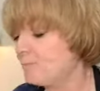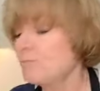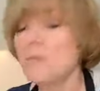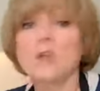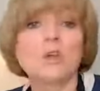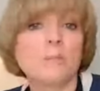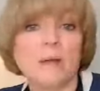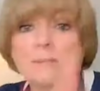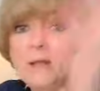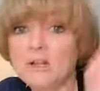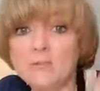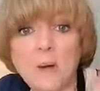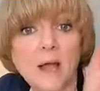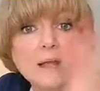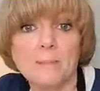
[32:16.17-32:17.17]
You can make peach
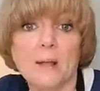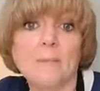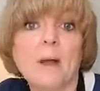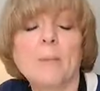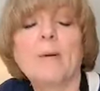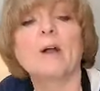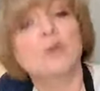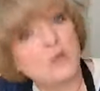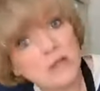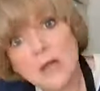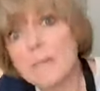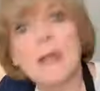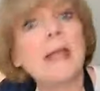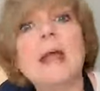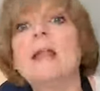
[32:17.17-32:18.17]
pie, you can make pear pie. You can now
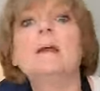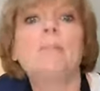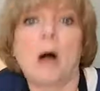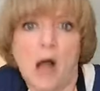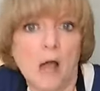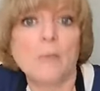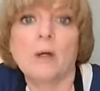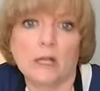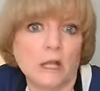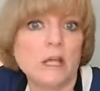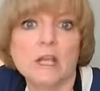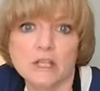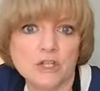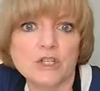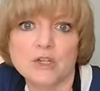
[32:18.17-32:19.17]
make any pie, really,
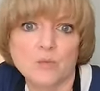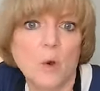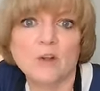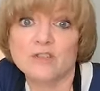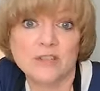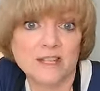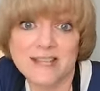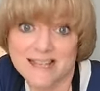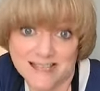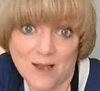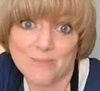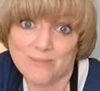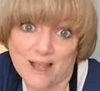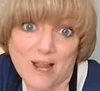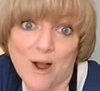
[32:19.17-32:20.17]
because you just watch this. That's how,
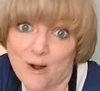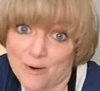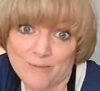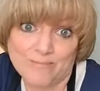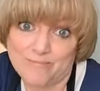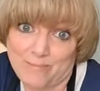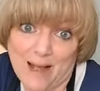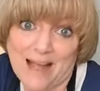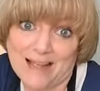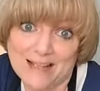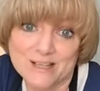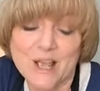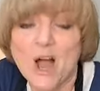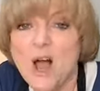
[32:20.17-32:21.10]
like, hard pie is.